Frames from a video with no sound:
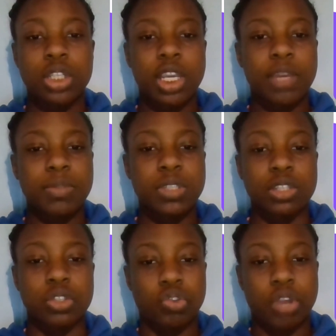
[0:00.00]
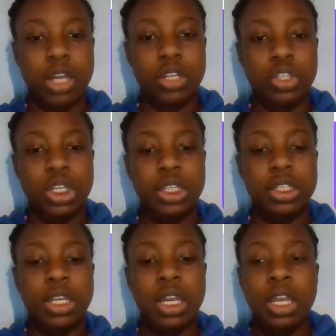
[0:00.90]
tips and
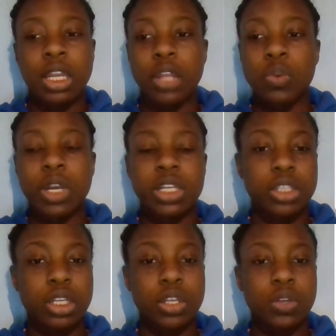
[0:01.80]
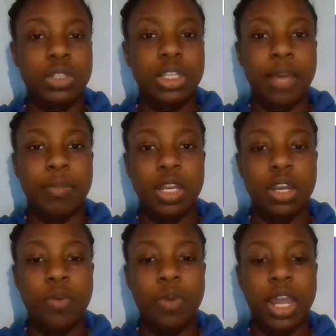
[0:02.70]
strategies that you guys can use, let me
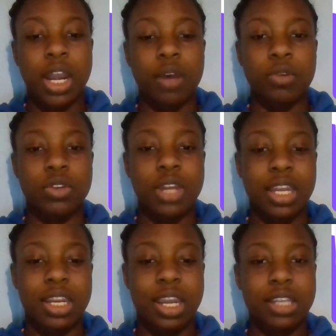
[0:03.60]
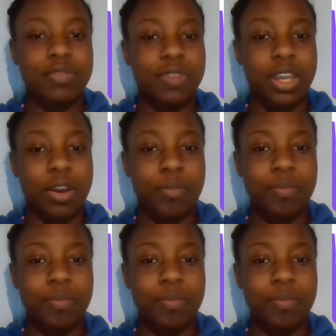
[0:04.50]
know, and I'll do that in the next video.